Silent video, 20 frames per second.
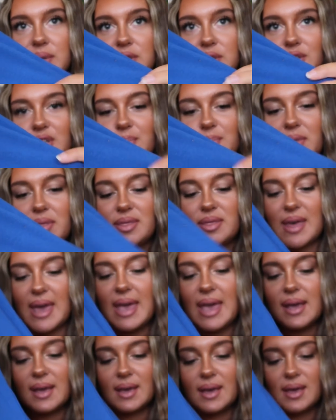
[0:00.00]
It's super
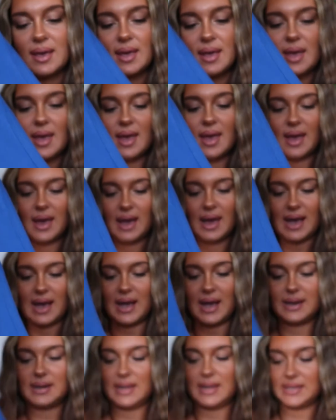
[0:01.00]
thick,
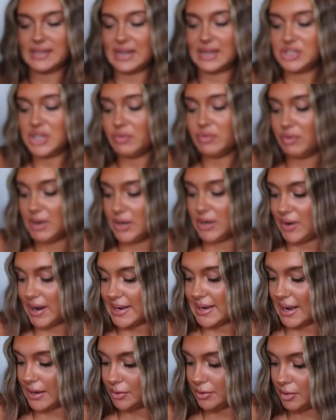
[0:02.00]
and it's actually a really
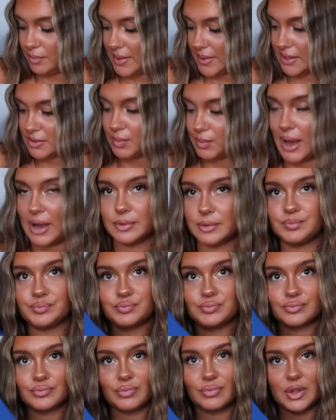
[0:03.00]
great length on me as well,
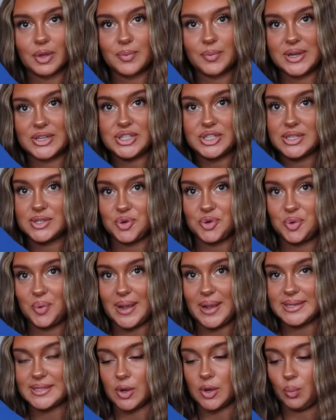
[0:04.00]
which is
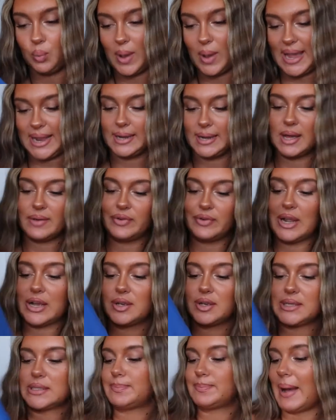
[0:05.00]
always a win. I feel like
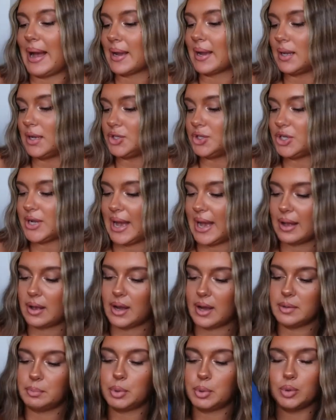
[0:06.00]
because it's backless, you can
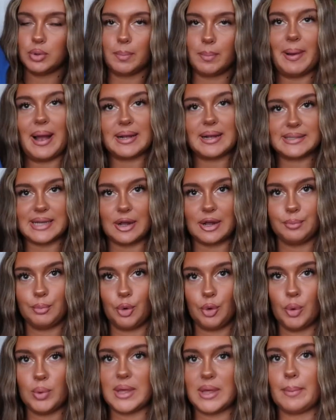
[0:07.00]
kind of pull the back down
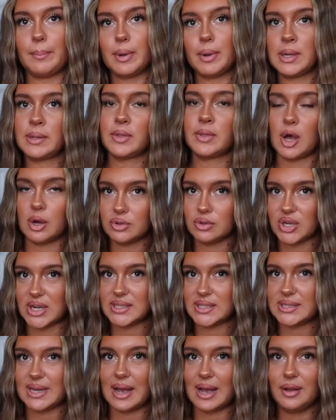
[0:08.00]
more without pulling the whole
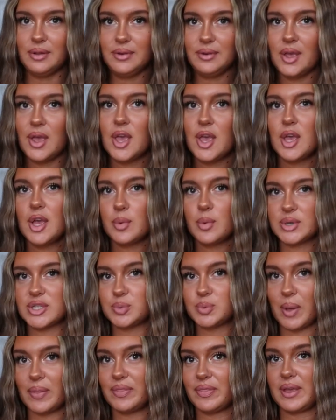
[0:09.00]
dress down, which
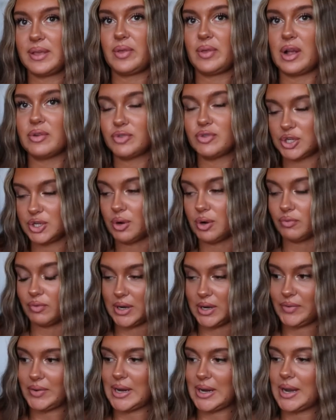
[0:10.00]
is one thing that I do
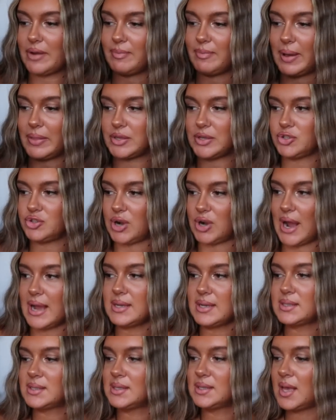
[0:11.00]
really, really love about this
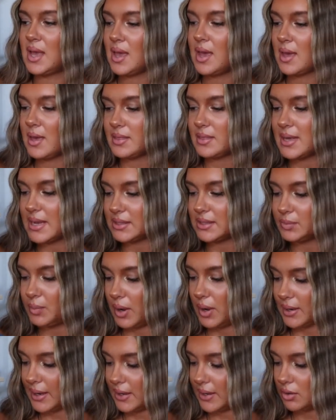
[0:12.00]
dress. This
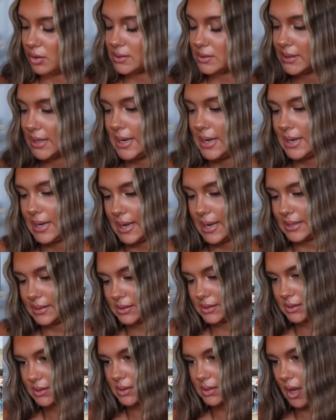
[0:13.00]
one I got in a
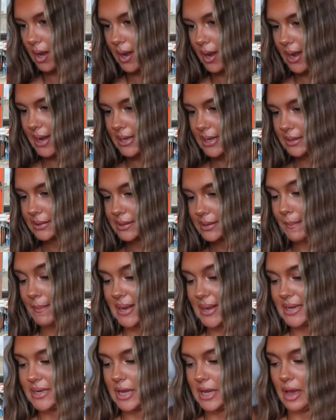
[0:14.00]
size
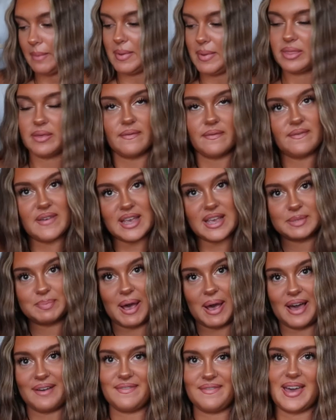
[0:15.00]
medium. The fit is
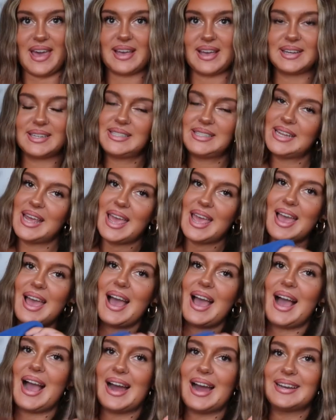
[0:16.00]
perfect.
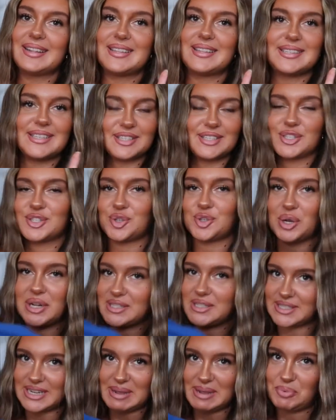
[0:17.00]
And this is a
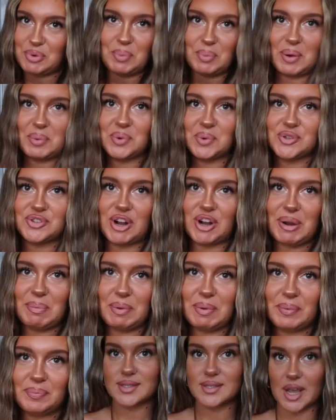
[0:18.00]
solid staple in my wardrobe.
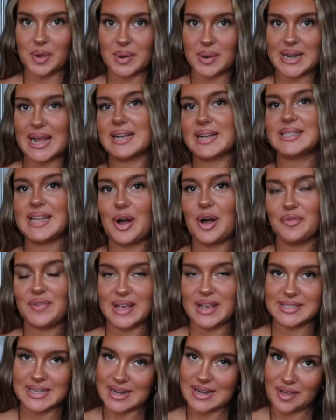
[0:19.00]
So next
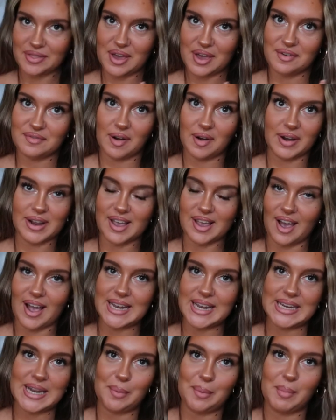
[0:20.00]
outfit is another very
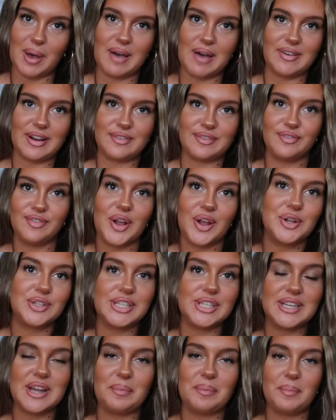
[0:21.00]
girly number, very
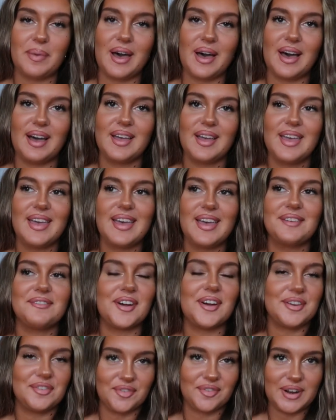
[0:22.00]
floaty number,
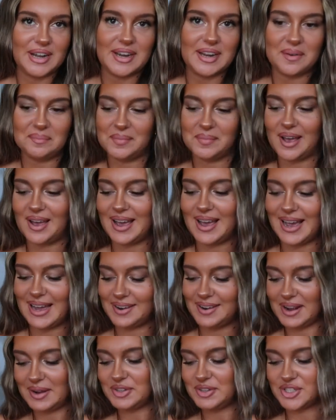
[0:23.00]
very frilly number,
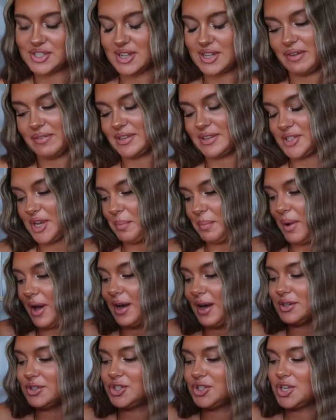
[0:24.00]
and I just love it so
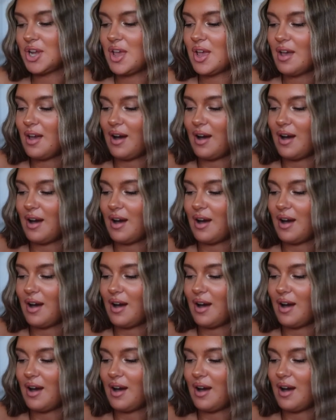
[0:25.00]
much.